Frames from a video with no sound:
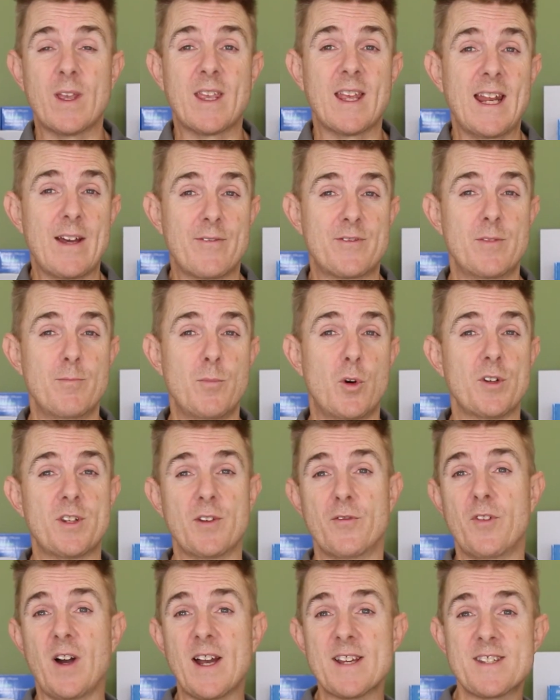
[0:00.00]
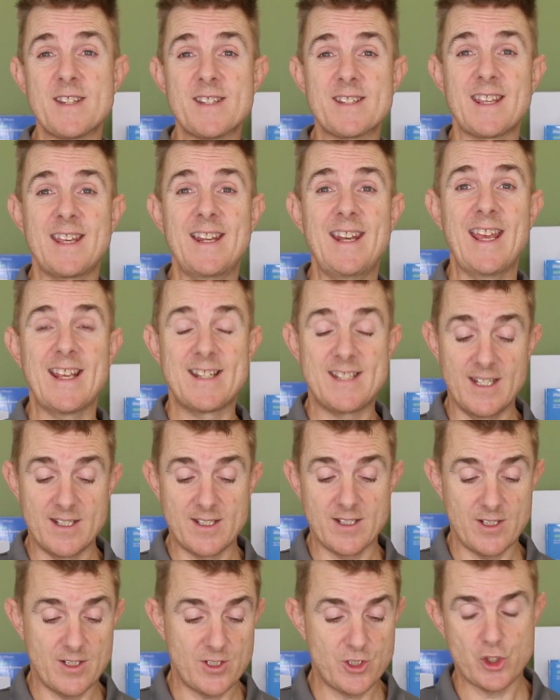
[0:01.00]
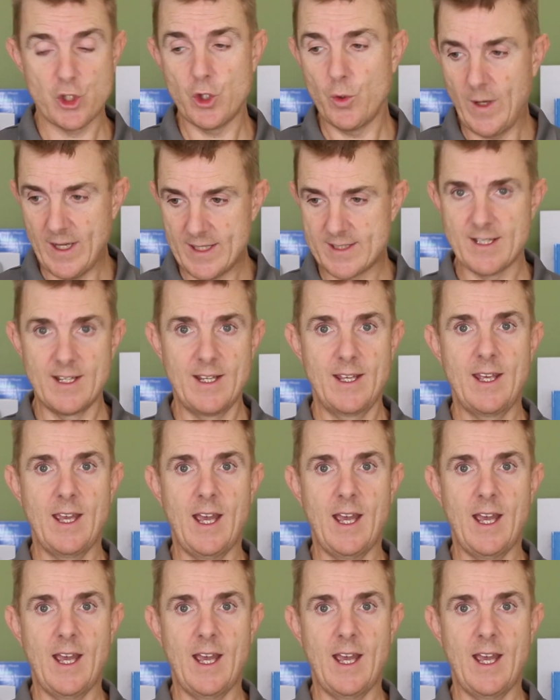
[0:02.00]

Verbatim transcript: We can have more devices connected to it.